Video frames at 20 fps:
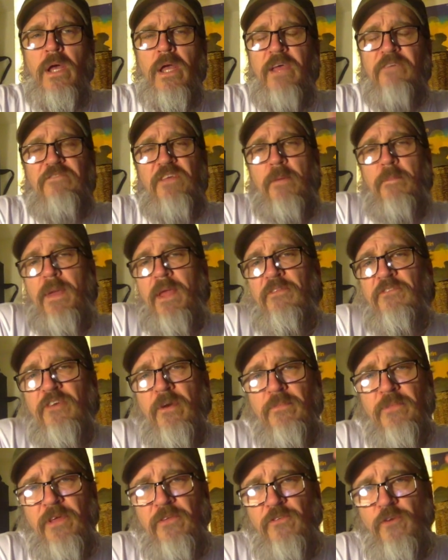if they mean
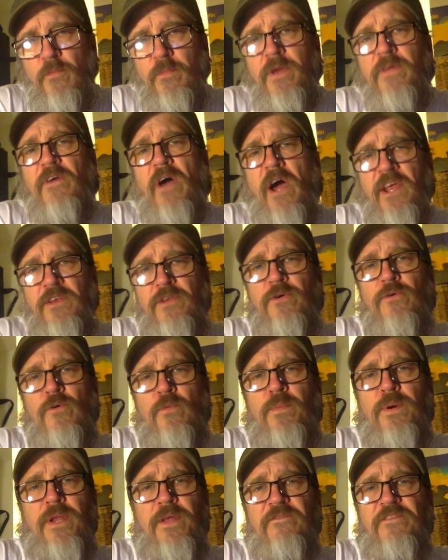something to me, I do.
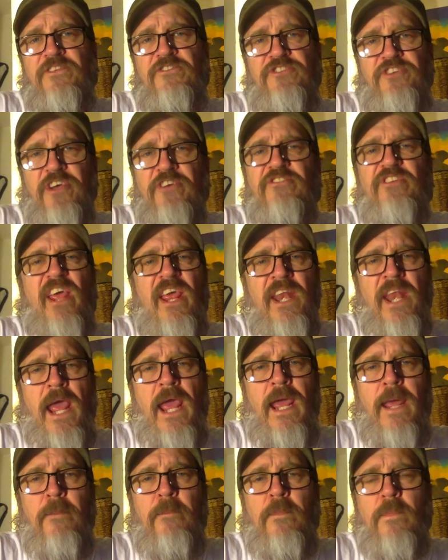But if it's just a
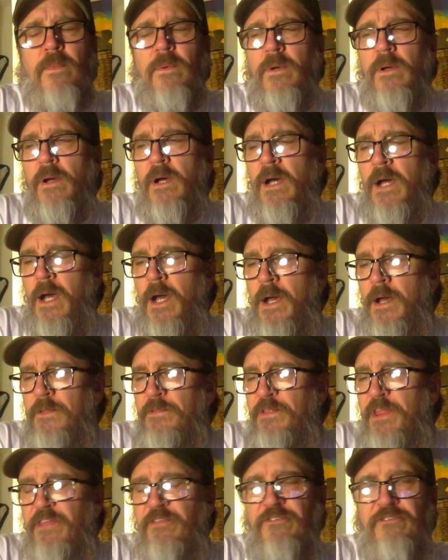name, Uh,
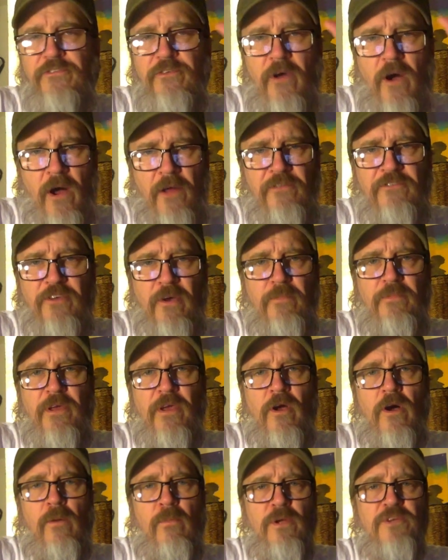that's on
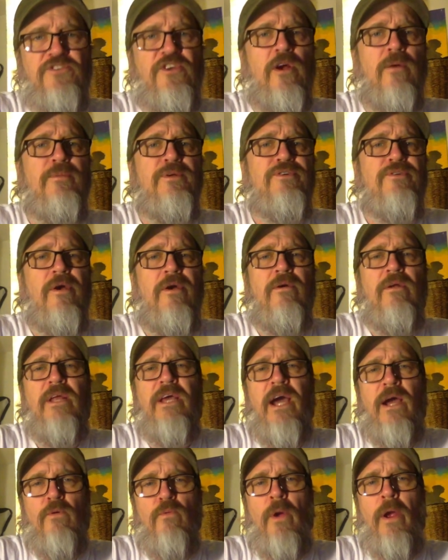something almost arbitrarily,
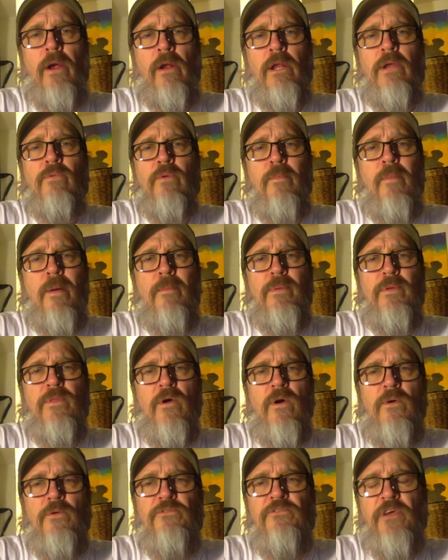I rarely remember
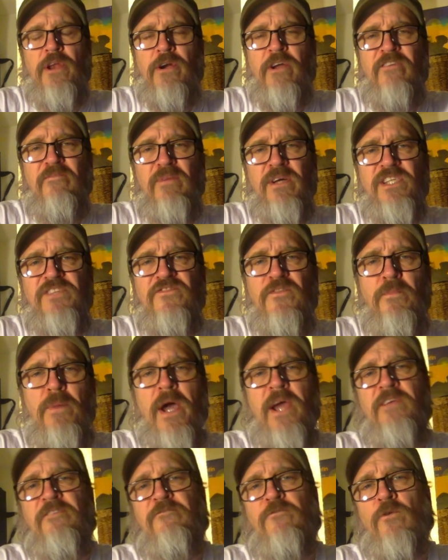those. I don't have much of a
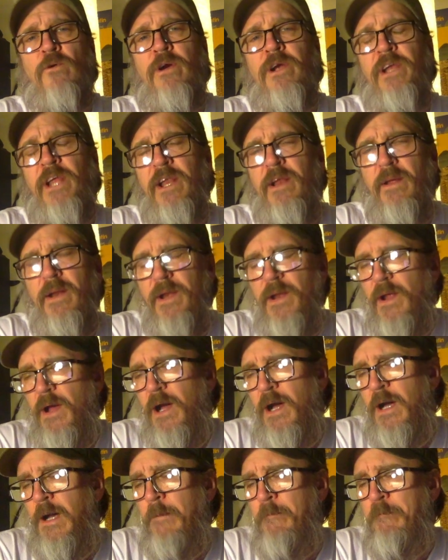mind for it, and it
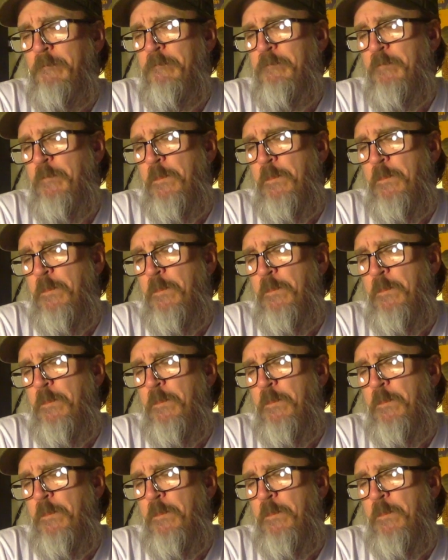um,